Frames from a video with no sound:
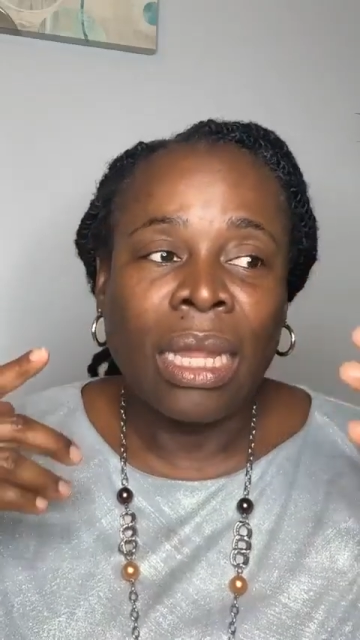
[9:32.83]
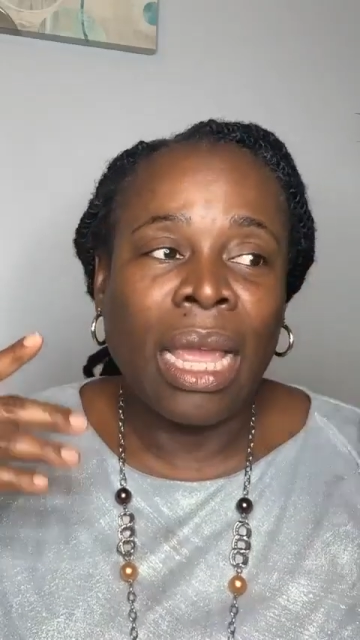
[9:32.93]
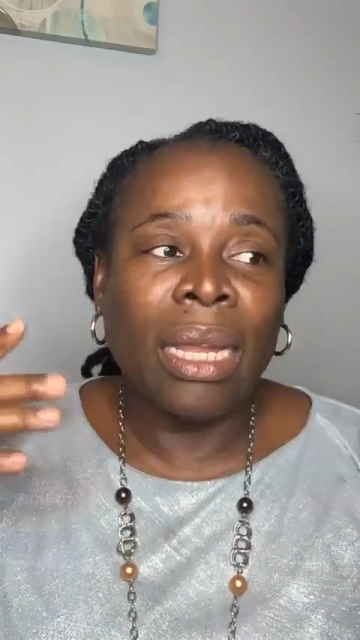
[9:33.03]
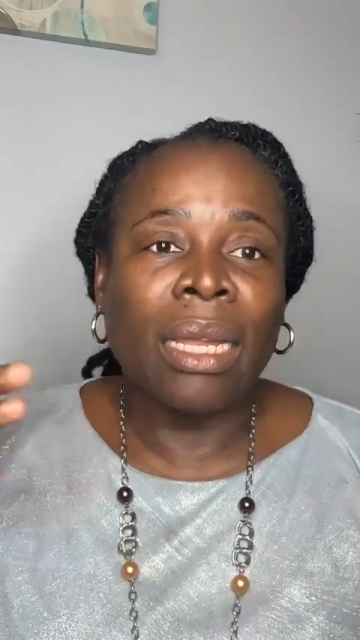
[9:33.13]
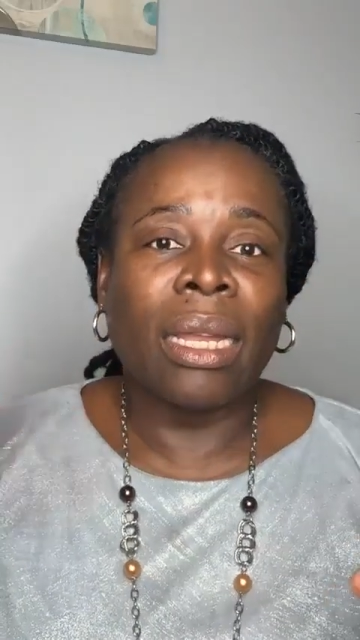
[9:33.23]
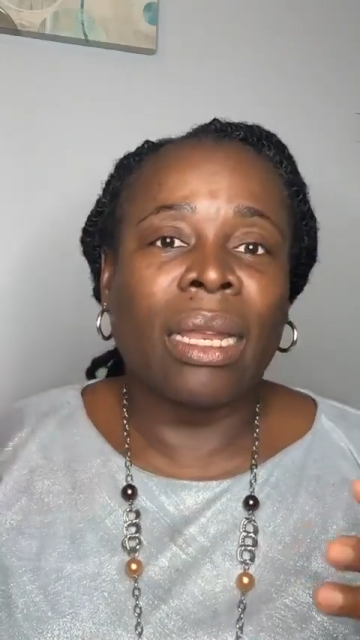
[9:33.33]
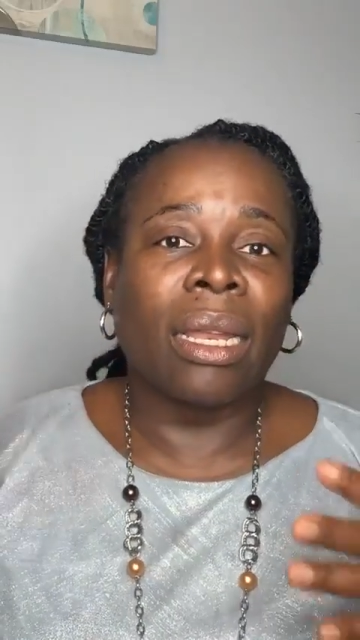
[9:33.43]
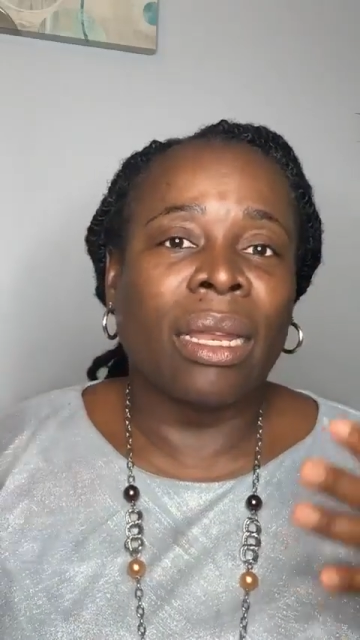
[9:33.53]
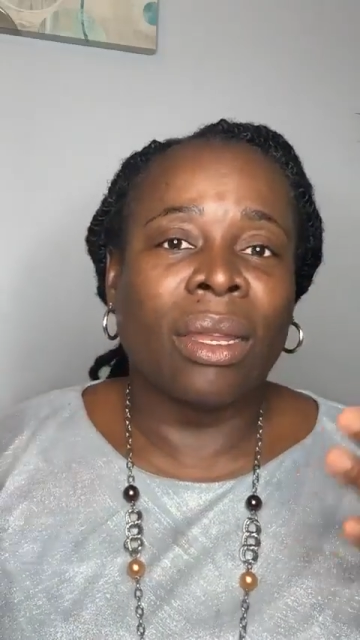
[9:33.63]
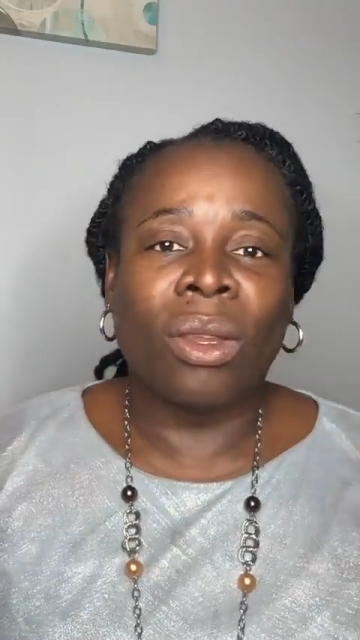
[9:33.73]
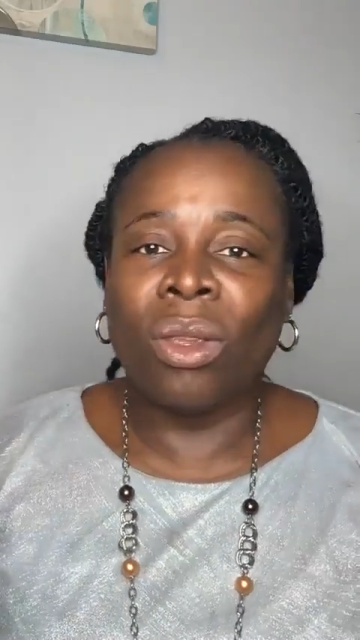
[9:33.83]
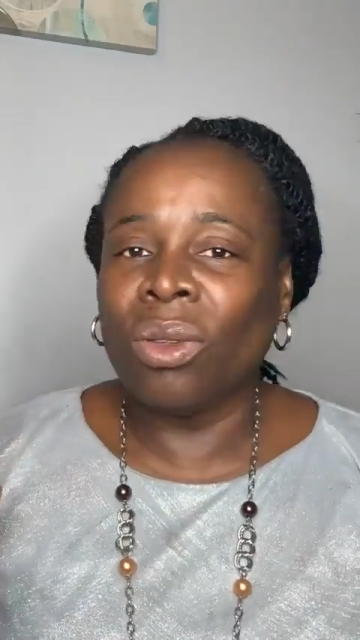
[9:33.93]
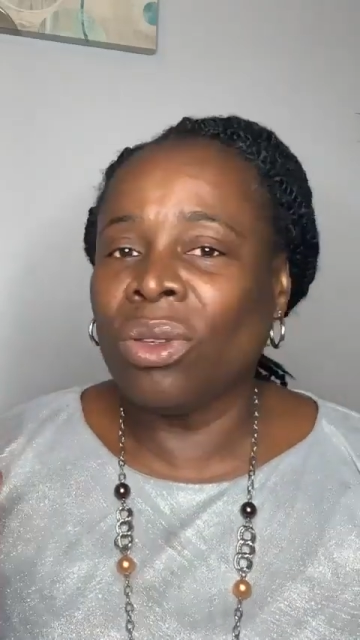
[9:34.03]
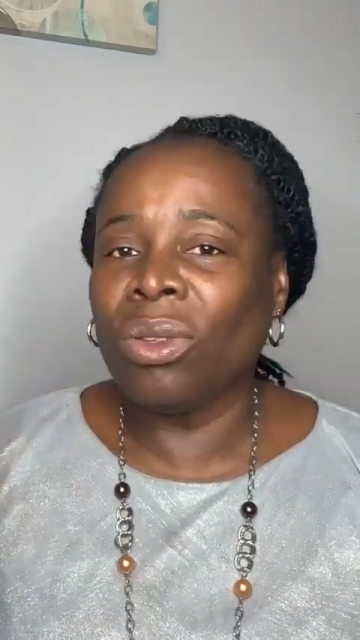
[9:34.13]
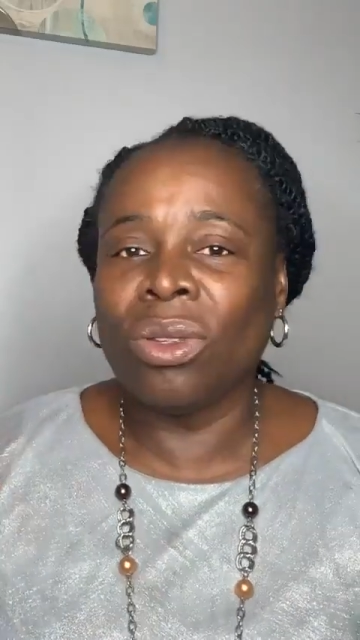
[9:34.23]
Then
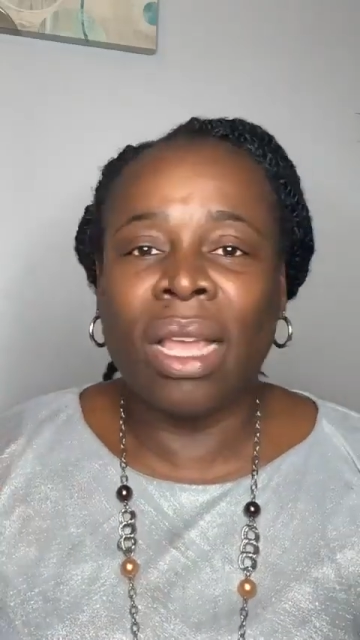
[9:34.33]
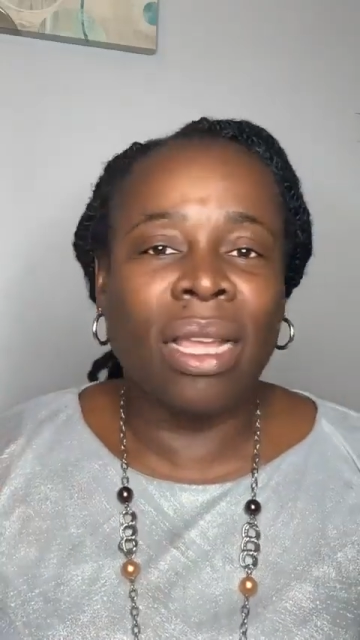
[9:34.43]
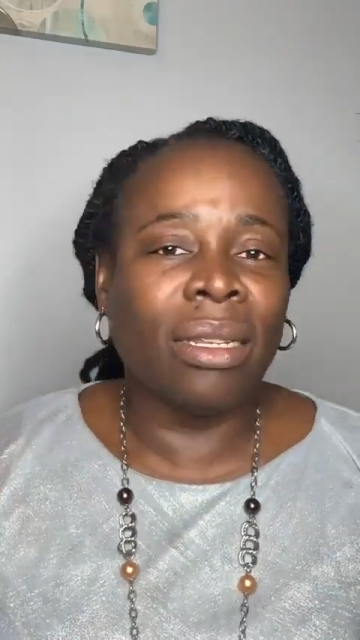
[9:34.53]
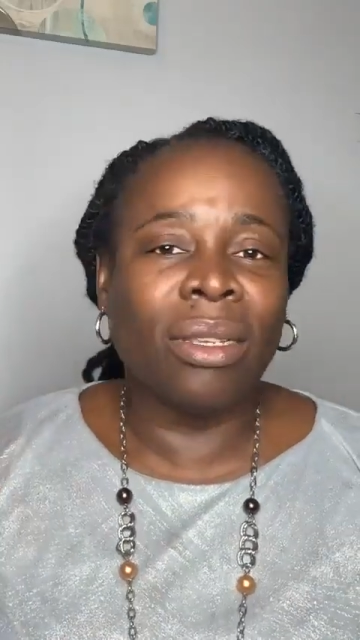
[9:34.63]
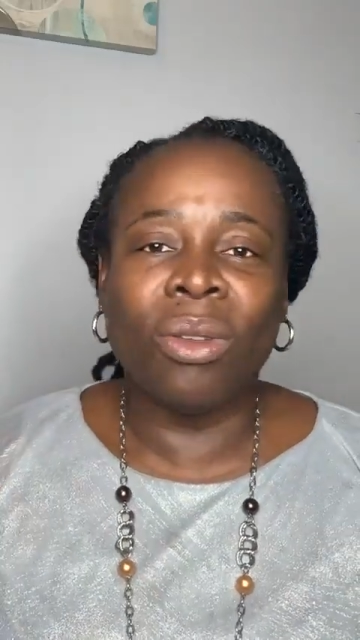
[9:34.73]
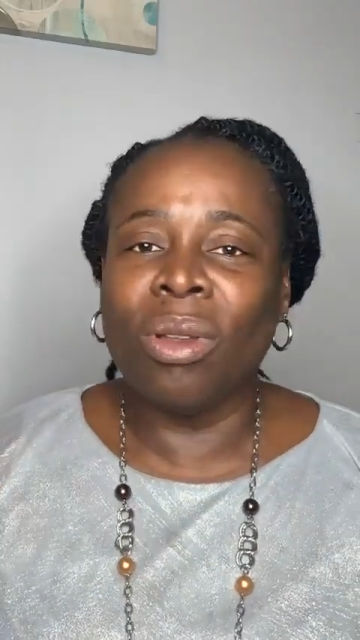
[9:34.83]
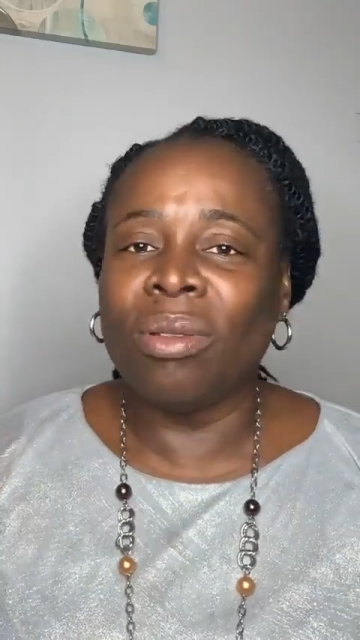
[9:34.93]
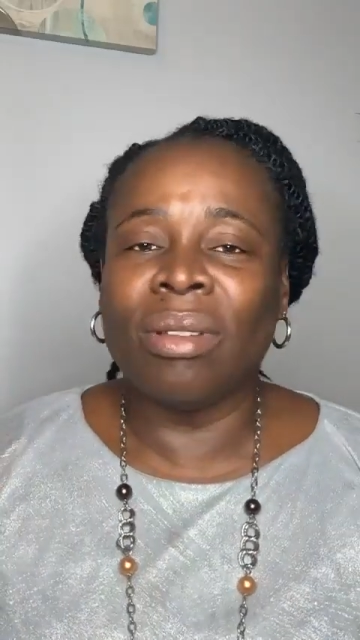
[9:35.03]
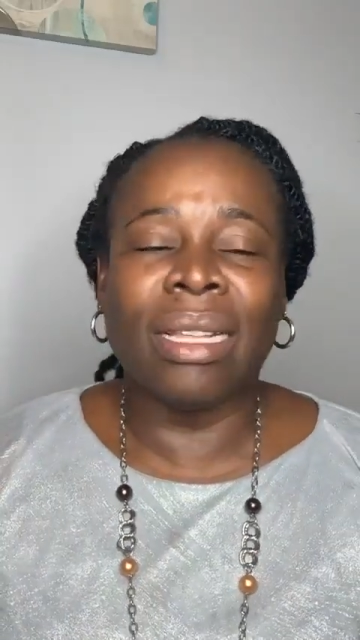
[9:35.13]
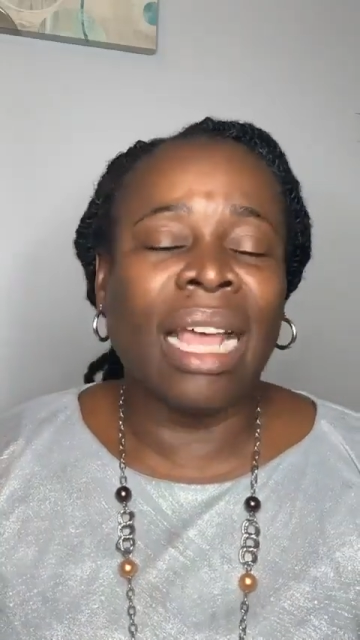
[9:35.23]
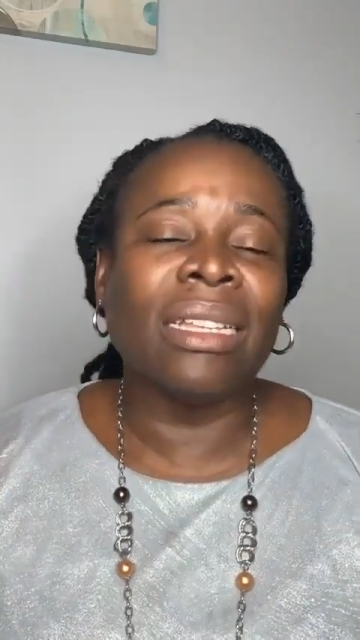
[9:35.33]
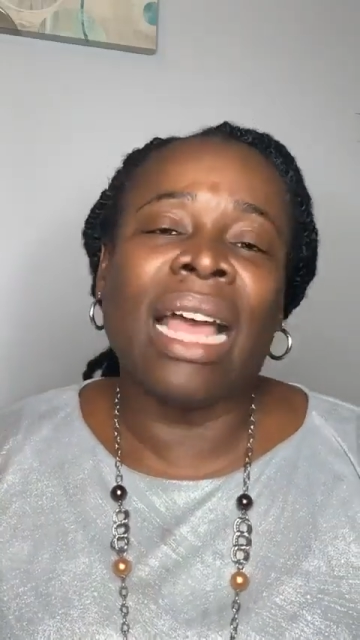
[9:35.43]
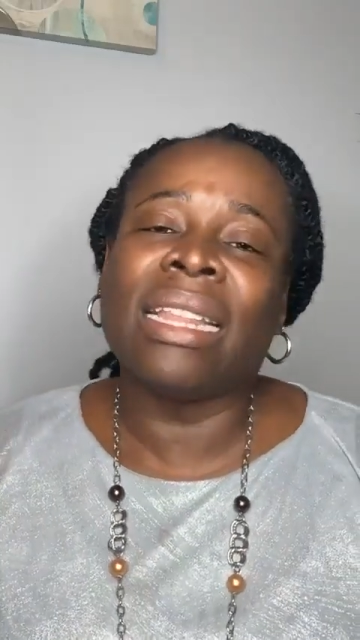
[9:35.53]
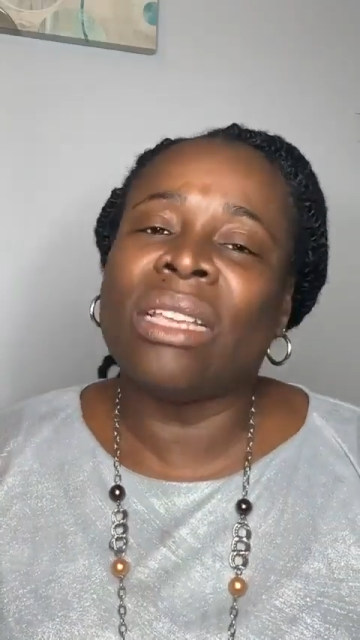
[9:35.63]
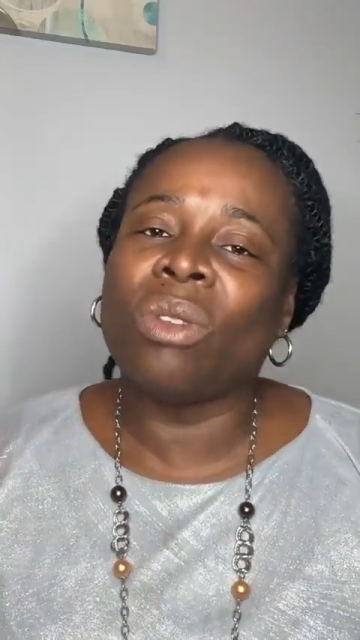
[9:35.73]
you know,
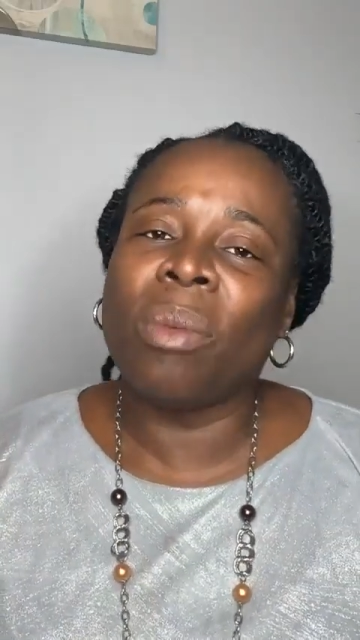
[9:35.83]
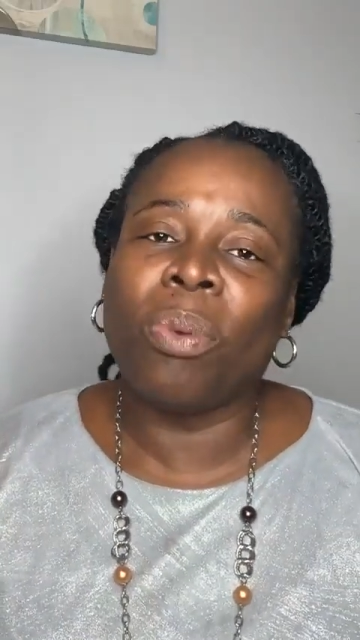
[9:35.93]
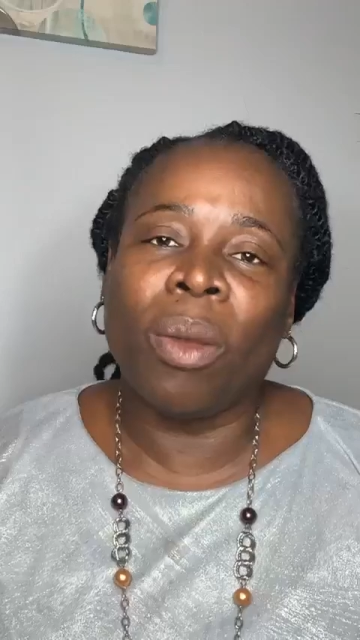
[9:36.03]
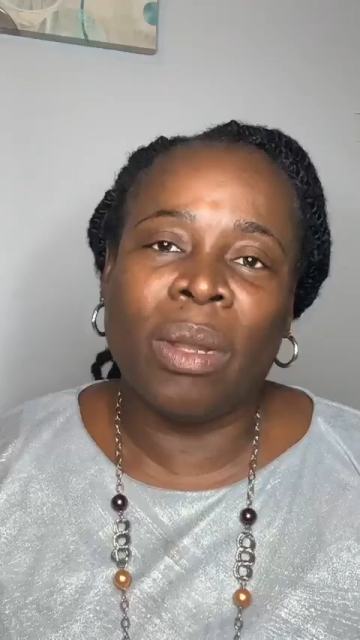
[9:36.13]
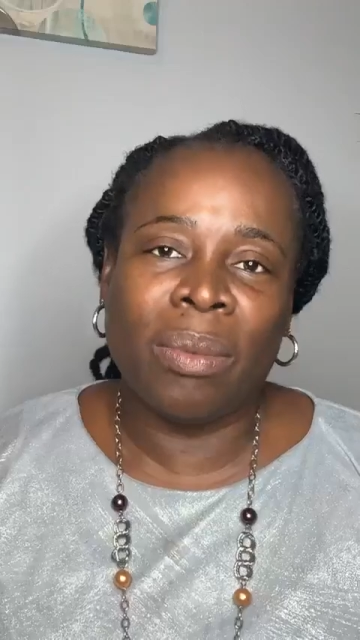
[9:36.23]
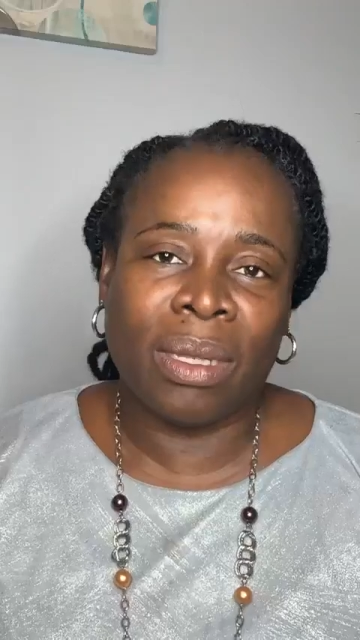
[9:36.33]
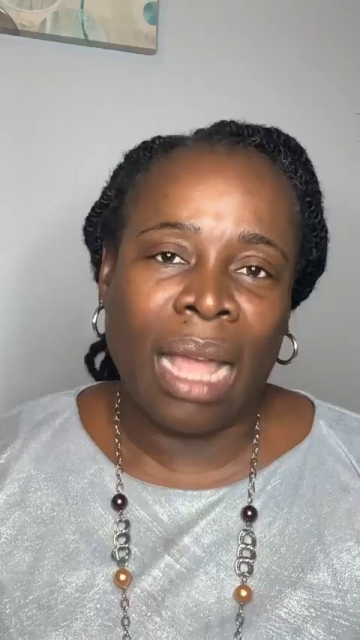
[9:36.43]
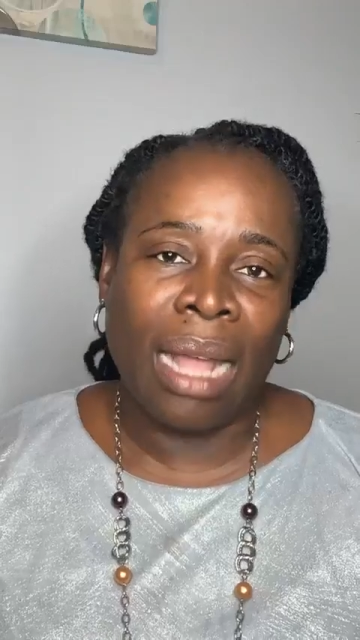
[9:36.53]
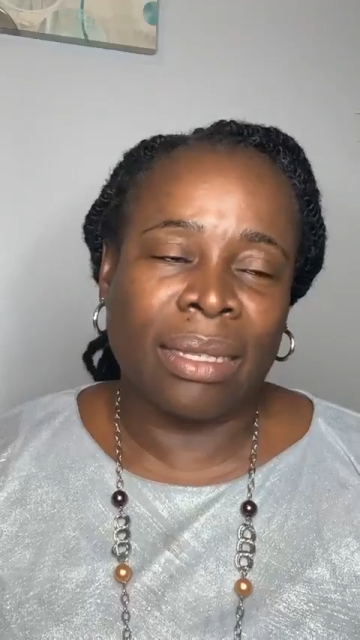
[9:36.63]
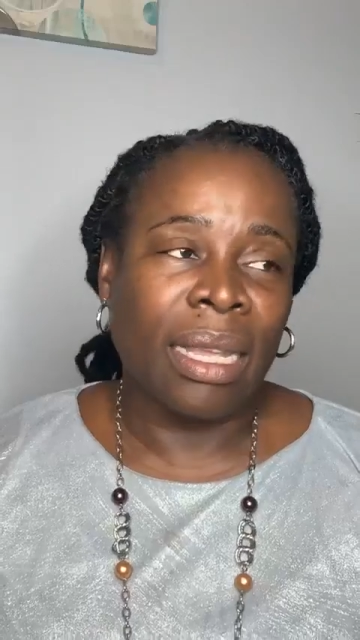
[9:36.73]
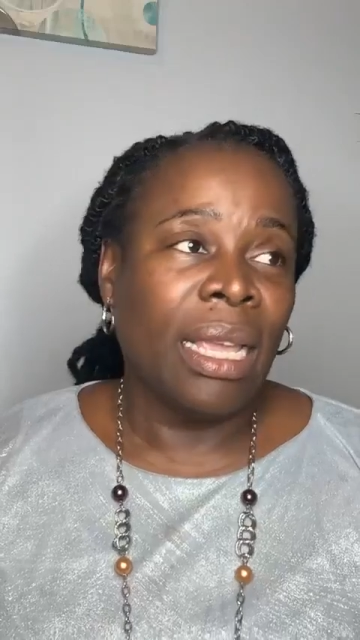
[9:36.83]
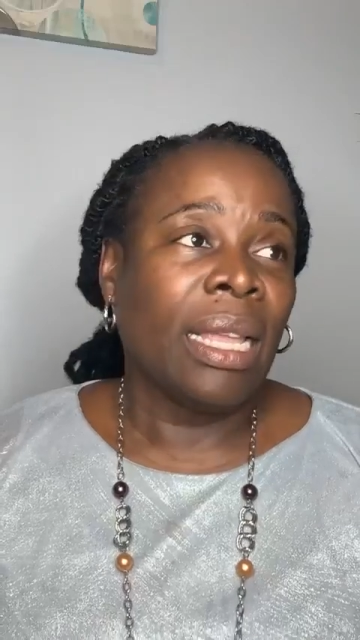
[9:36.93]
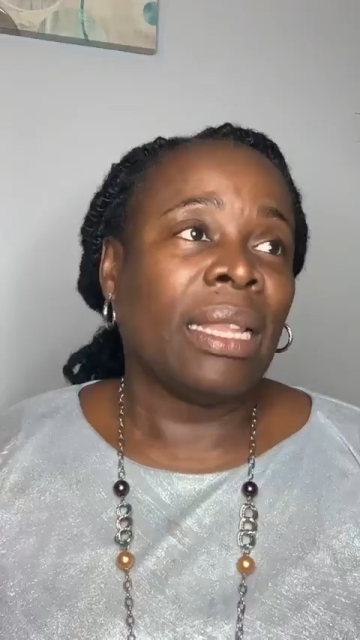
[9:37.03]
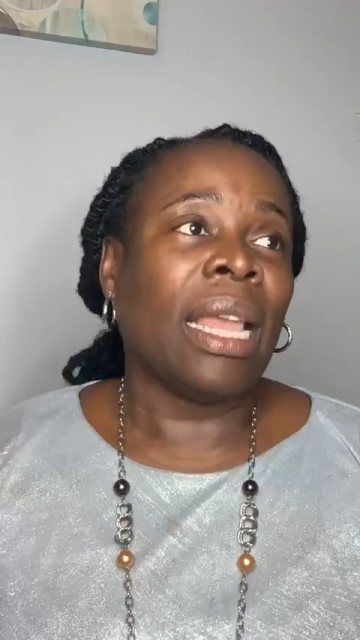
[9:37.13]
and that's where problem starts.